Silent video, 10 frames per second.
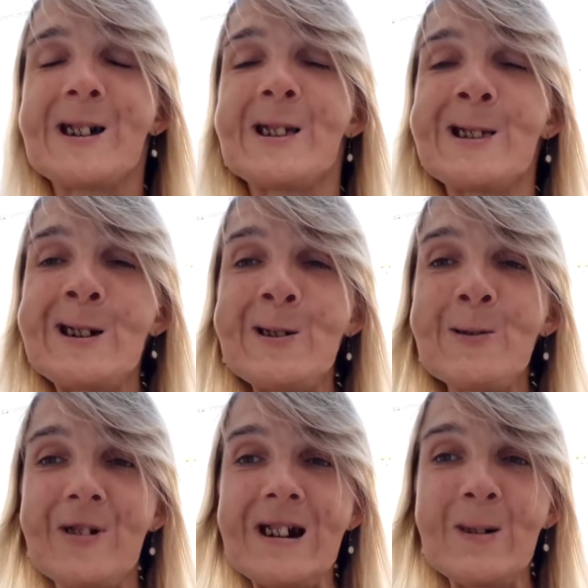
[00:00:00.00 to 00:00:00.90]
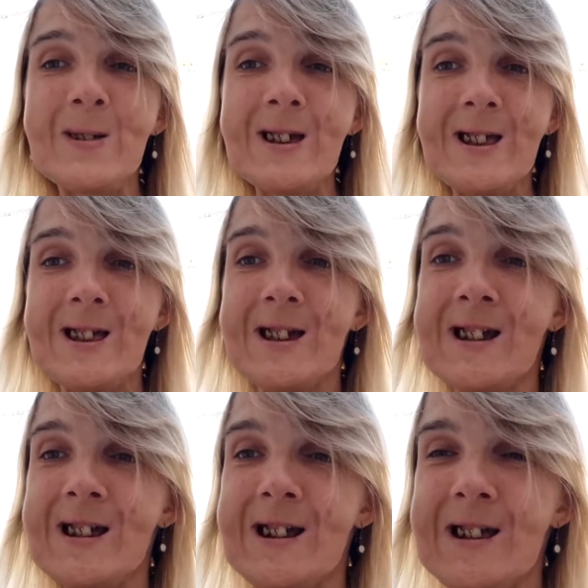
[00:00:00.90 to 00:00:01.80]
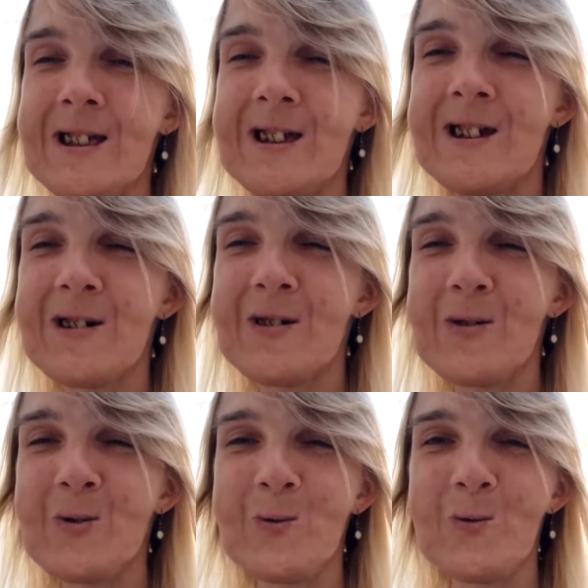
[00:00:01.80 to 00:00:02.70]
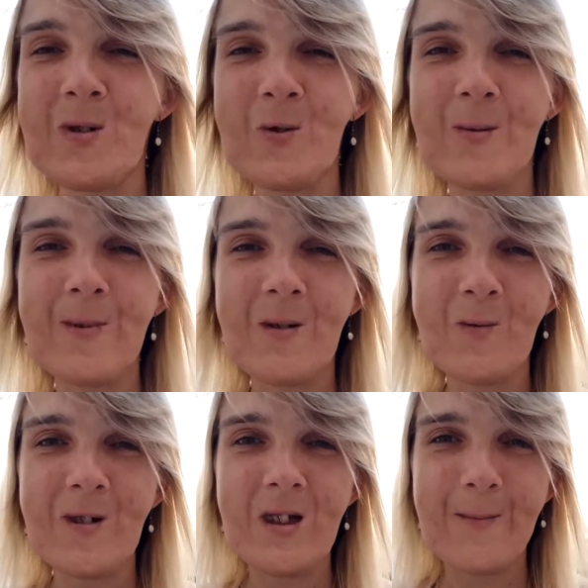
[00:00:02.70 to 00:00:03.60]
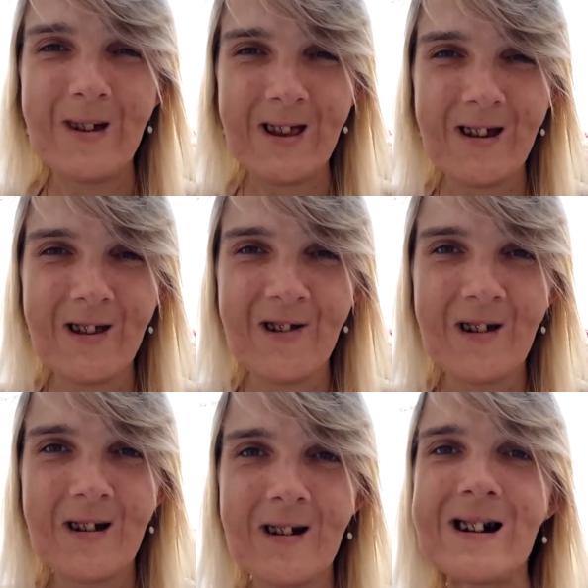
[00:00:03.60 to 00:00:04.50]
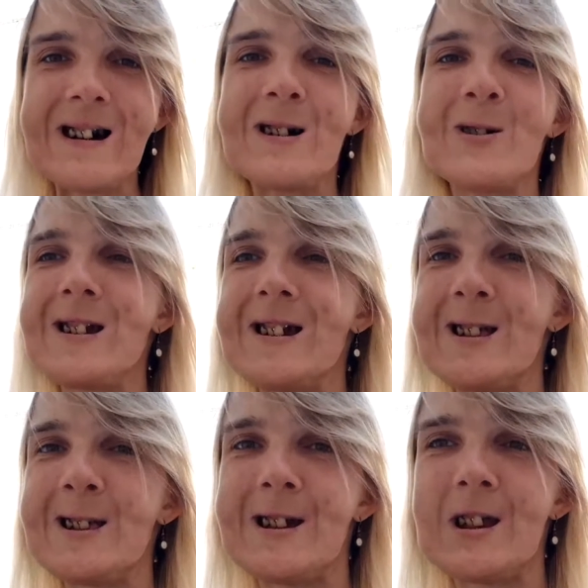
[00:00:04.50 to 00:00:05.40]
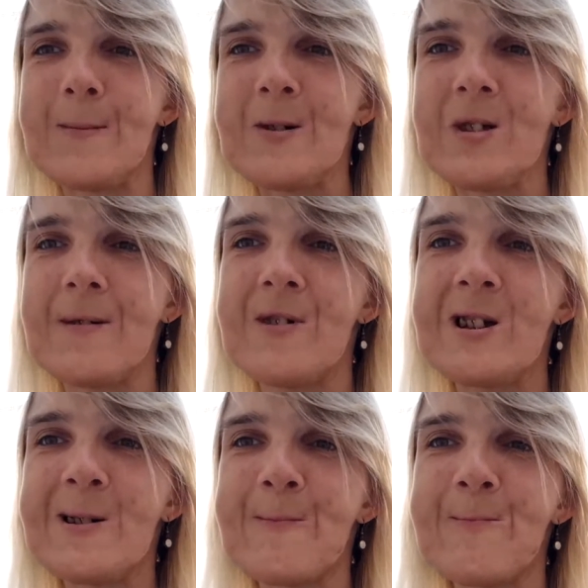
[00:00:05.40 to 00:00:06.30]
So for now, this is it. Let's see who wrote me with the message. Okay, it's not about the video.